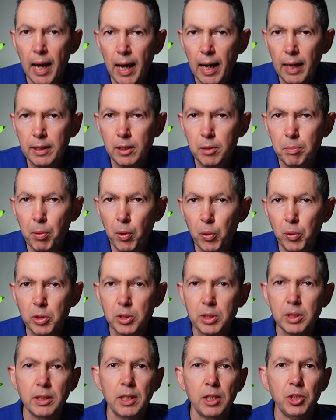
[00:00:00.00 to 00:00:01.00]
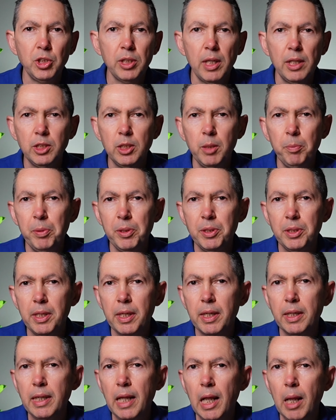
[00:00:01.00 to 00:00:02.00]
added bonus is that ChatGPT
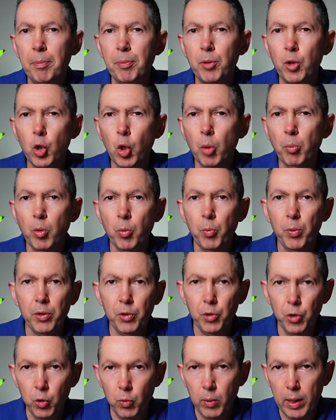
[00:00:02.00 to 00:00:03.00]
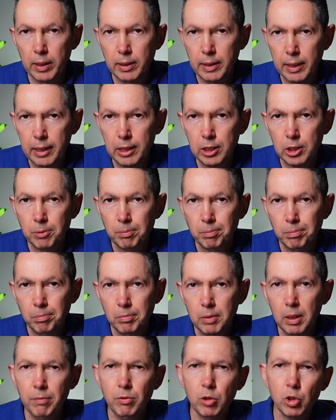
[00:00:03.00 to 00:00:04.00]
can help you come up with new ideas.
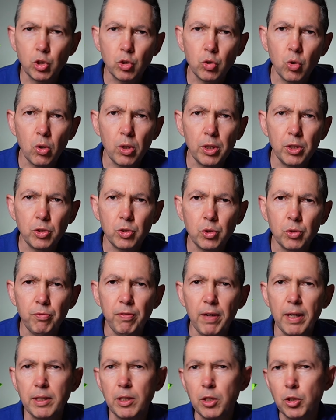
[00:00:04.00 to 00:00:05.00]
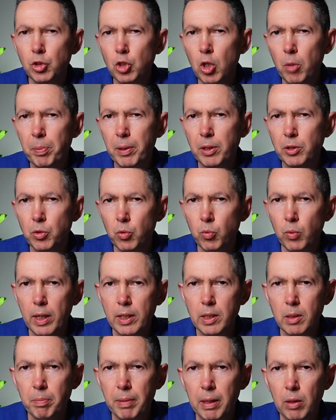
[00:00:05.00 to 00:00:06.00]
If you're struggling to find a topic to write
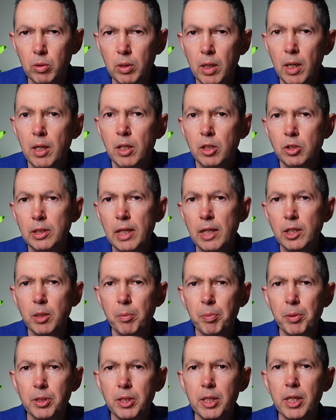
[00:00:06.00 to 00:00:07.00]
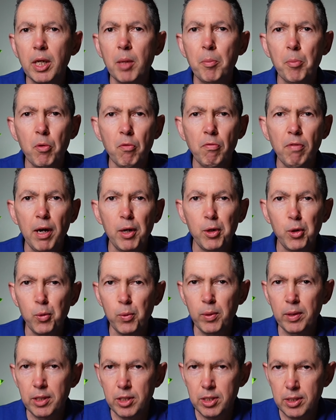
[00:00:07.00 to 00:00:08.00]
about, ChatGPT can provide you
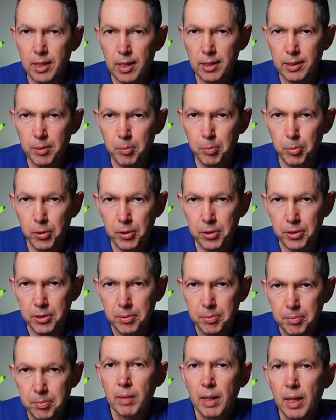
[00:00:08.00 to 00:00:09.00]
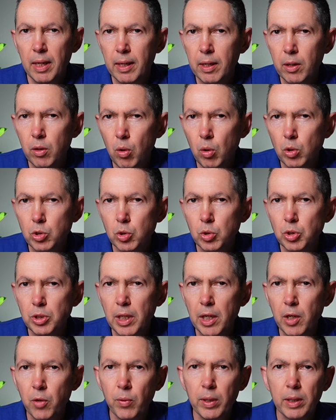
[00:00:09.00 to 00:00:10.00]
with a starting point. It can also
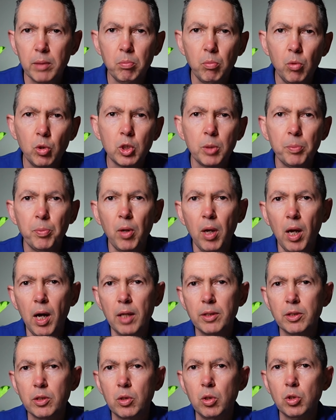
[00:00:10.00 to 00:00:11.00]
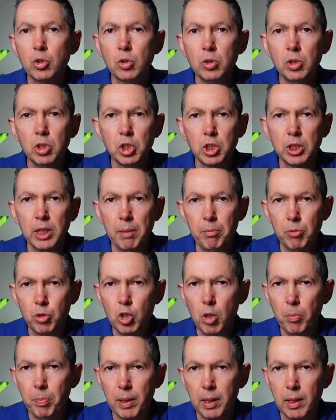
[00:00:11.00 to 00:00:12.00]
generate multiple articles on the same
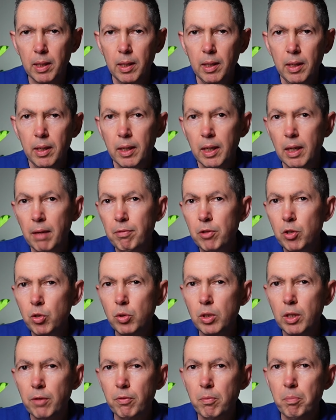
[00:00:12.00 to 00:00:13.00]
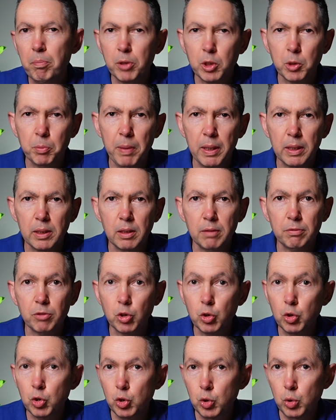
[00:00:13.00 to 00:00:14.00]
topic, giving you different perspectives
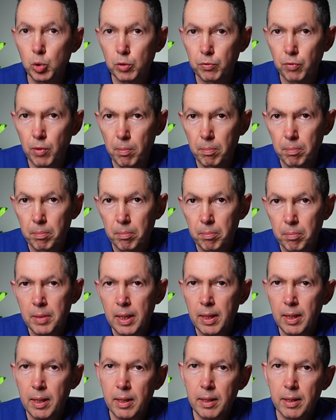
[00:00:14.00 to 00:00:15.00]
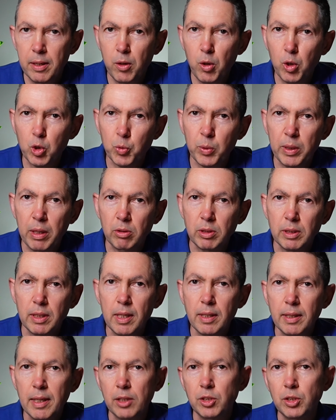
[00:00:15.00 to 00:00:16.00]
to choose from. And it goes without
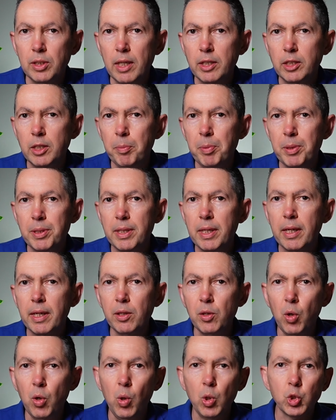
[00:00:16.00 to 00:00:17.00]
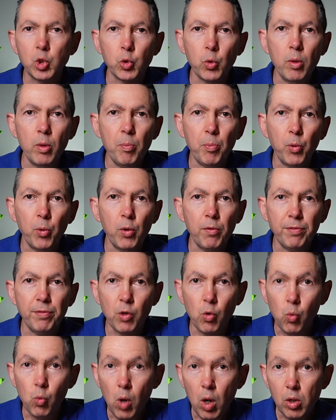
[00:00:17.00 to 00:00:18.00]
saying that ChatGPT can also improve the
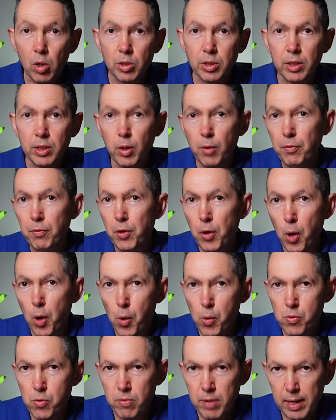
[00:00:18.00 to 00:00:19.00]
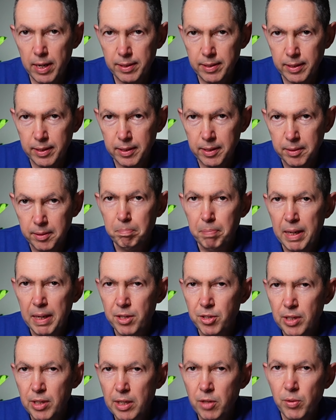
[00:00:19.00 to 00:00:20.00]
quality of your own writing. By
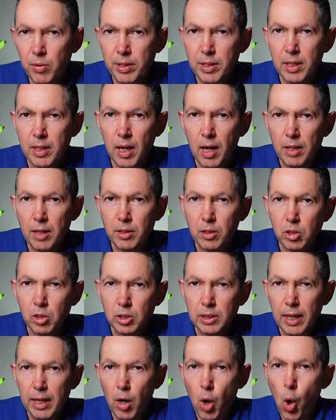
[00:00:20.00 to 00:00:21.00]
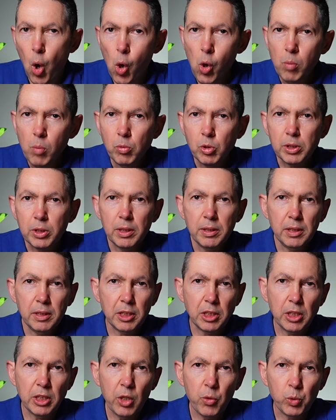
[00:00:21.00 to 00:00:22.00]
generating articles that are almost
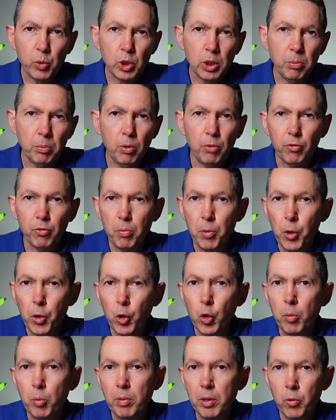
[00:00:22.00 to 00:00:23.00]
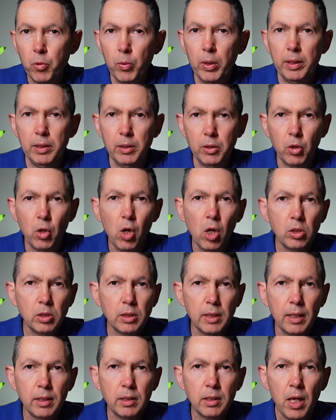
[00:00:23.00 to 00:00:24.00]
indistinguishable from human written
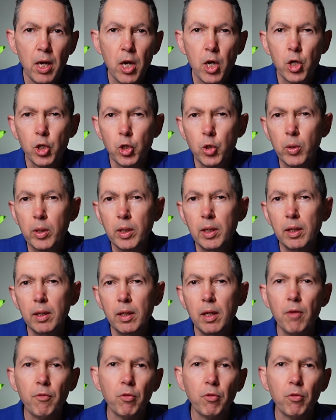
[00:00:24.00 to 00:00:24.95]
content, you can learn